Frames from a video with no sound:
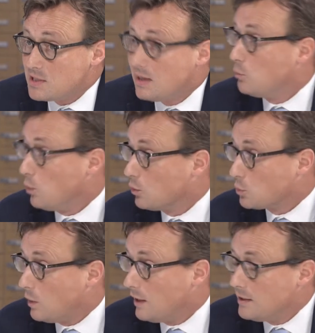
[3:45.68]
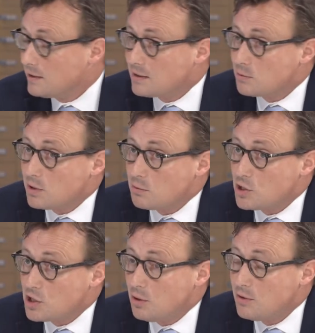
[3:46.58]
and worldwide, that's what we
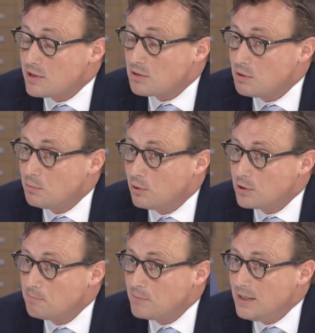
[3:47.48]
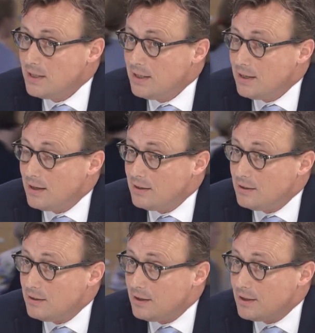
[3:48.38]
show in this report. And
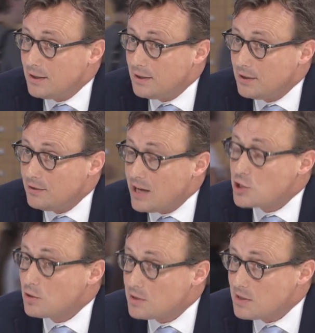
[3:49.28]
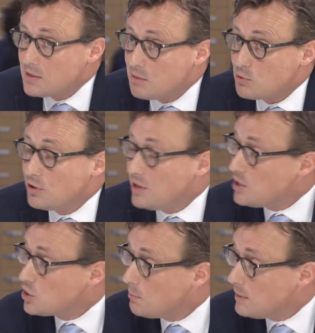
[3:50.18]
uh, natural systems or
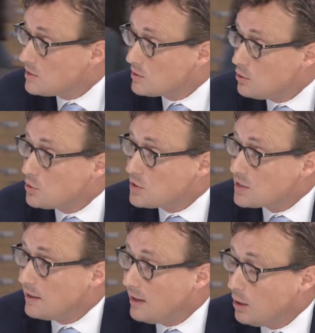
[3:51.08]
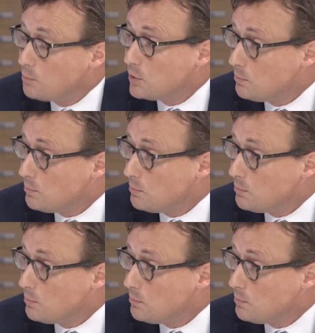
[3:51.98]
nature-based solutions can help to